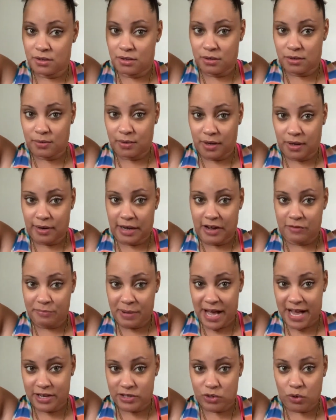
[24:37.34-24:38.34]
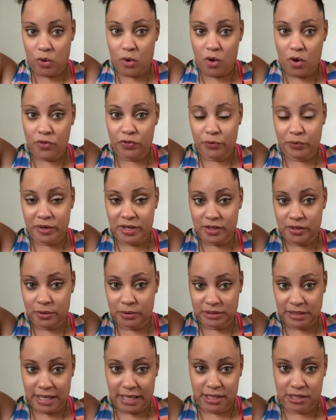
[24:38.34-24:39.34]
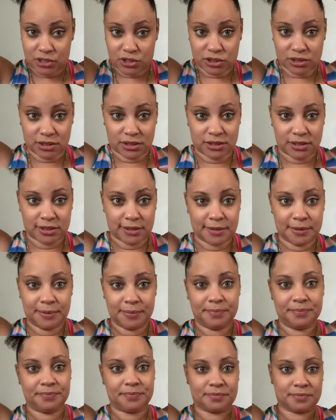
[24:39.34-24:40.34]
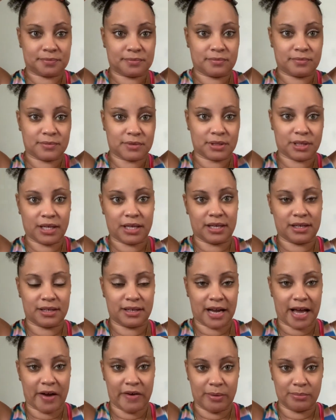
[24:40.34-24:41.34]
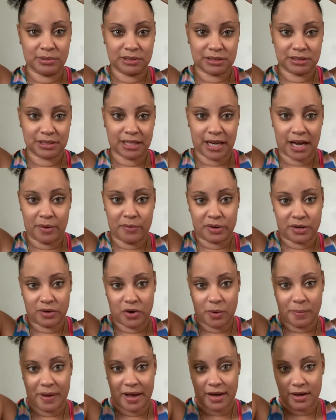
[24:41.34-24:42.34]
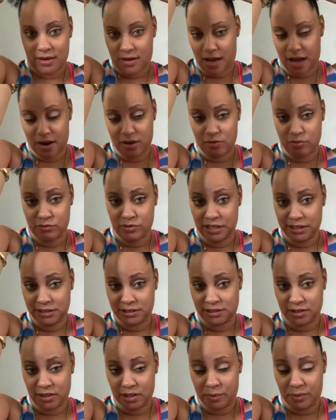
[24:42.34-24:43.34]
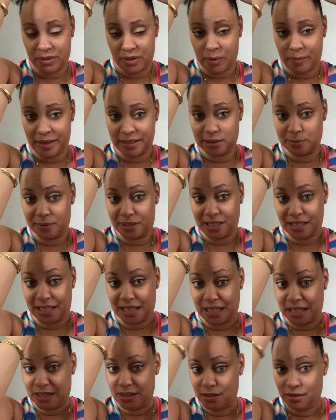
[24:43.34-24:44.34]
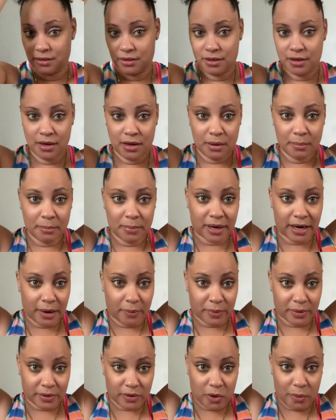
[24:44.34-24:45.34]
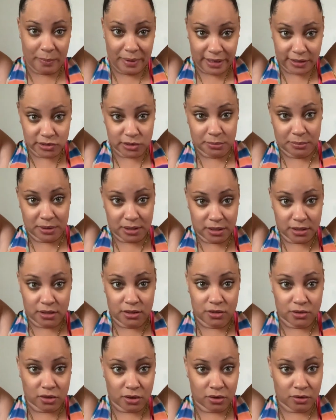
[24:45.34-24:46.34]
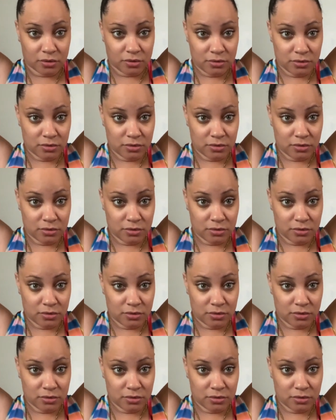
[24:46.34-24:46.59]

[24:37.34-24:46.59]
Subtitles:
Well, I've passed all 3 of those ages. And now I'm just like, I want to go back. I don't necessarily want to go back to being a kid, but I want to go back to being, you know,